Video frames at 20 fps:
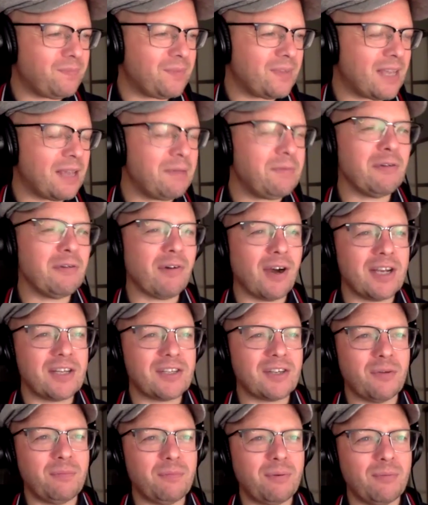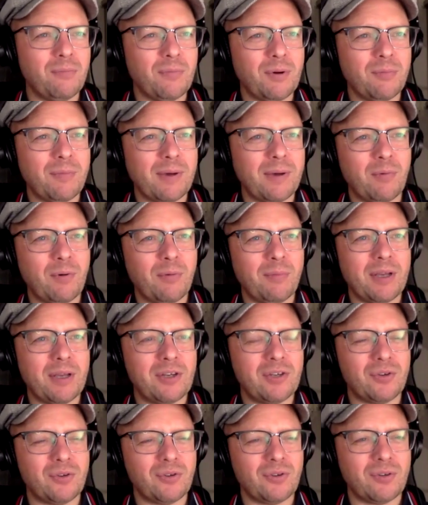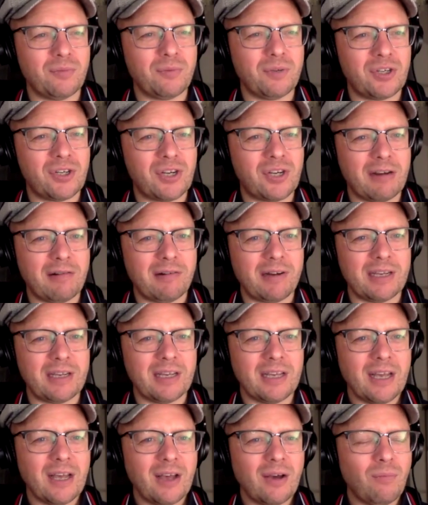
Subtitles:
your eyes open. We'll make sure that we're sharing